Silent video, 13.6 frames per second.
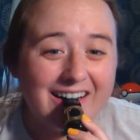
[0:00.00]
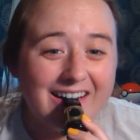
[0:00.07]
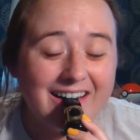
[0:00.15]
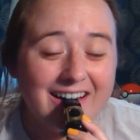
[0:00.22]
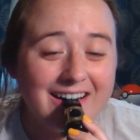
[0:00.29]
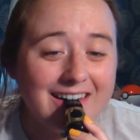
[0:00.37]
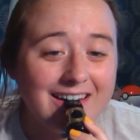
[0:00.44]

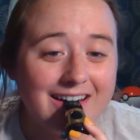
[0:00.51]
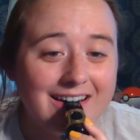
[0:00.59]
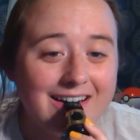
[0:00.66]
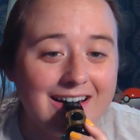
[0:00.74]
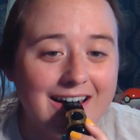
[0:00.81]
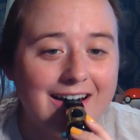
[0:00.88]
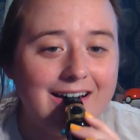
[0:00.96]
Just like
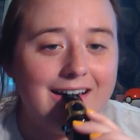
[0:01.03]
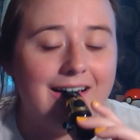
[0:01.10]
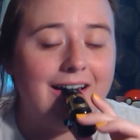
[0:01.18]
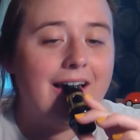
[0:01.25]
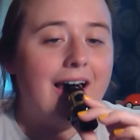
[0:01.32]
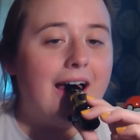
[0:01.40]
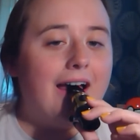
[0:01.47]
that.
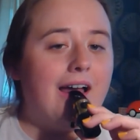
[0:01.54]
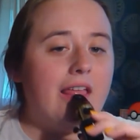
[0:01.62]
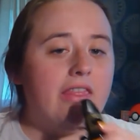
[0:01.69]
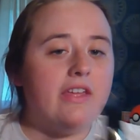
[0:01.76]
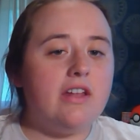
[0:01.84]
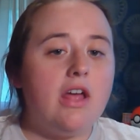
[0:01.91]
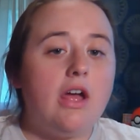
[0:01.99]
And
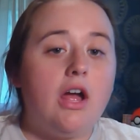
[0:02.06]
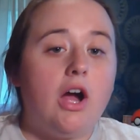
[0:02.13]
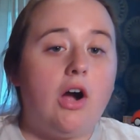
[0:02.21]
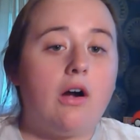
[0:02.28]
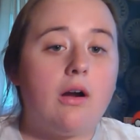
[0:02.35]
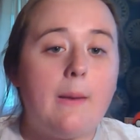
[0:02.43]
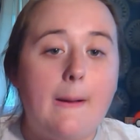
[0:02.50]
then
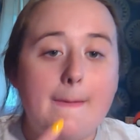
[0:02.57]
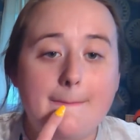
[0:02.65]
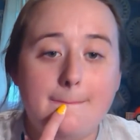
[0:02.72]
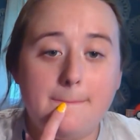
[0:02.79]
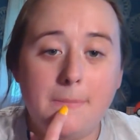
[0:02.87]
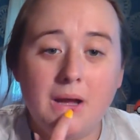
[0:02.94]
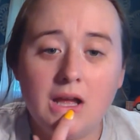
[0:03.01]
our
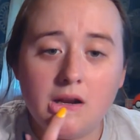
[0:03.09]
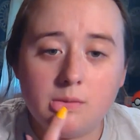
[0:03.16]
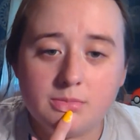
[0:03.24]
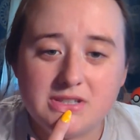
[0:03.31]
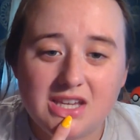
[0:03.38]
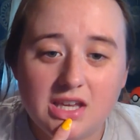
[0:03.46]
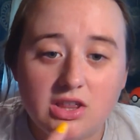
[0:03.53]

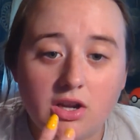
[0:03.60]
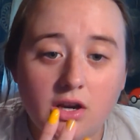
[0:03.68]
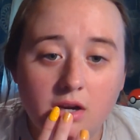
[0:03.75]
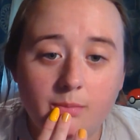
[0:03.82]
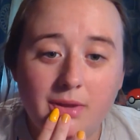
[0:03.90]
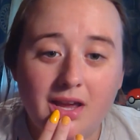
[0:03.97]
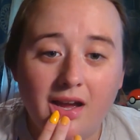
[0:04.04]
bottom teeth are going
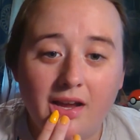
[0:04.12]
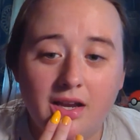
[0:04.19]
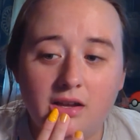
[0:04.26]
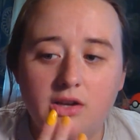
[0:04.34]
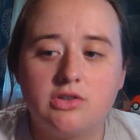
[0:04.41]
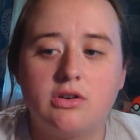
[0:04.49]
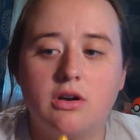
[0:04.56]
to be
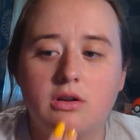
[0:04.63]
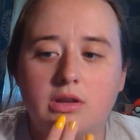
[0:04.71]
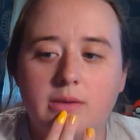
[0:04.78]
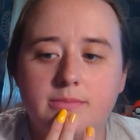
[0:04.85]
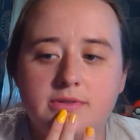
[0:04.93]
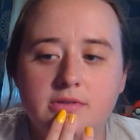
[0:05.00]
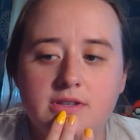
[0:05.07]
hiding under our
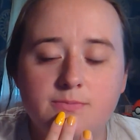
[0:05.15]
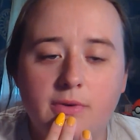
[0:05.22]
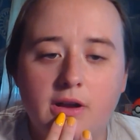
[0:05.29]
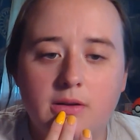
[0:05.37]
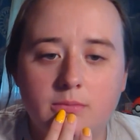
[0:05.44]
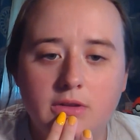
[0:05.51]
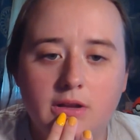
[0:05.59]
lip. So this
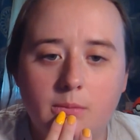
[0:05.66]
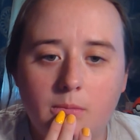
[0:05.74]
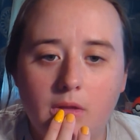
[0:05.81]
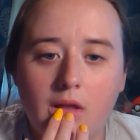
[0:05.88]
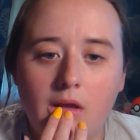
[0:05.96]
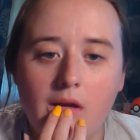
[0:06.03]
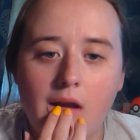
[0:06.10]
bottom lip
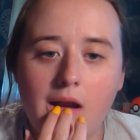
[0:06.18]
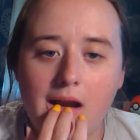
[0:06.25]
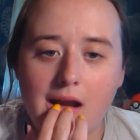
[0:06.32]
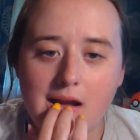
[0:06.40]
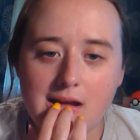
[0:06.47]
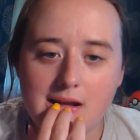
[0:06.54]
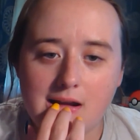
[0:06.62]

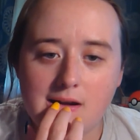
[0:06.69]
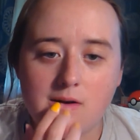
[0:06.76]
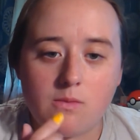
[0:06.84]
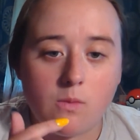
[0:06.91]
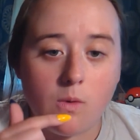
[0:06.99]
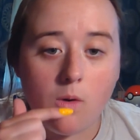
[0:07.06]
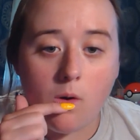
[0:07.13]
is going to
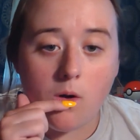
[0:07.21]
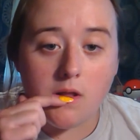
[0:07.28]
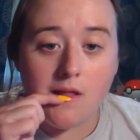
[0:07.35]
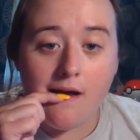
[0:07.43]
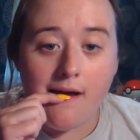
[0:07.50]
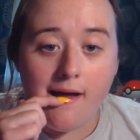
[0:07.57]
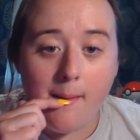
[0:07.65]
roll
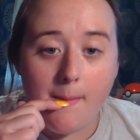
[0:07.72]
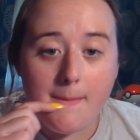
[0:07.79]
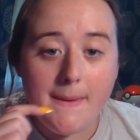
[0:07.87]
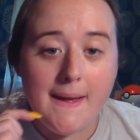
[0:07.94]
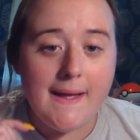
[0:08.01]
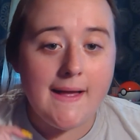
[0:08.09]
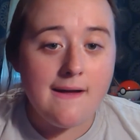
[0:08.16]
up
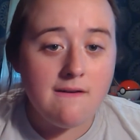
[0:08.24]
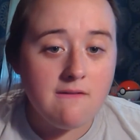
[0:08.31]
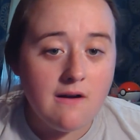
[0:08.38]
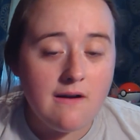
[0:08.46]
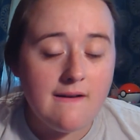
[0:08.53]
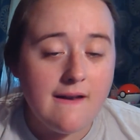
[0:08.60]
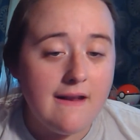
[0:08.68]
and
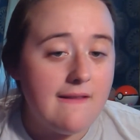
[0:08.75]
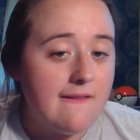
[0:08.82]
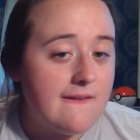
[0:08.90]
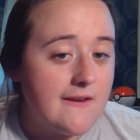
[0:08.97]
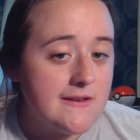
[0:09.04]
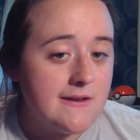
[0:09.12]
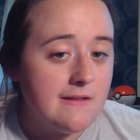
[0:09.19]
cover our teeth
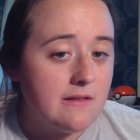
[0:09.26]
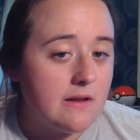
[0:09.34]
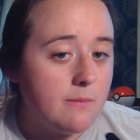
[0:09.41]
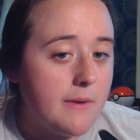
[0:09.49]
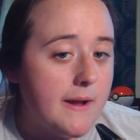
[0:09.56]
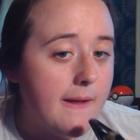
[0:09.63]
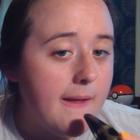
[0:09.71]
just a little
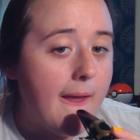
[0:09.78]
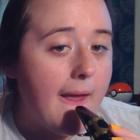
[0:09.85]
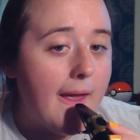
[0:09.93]
bit.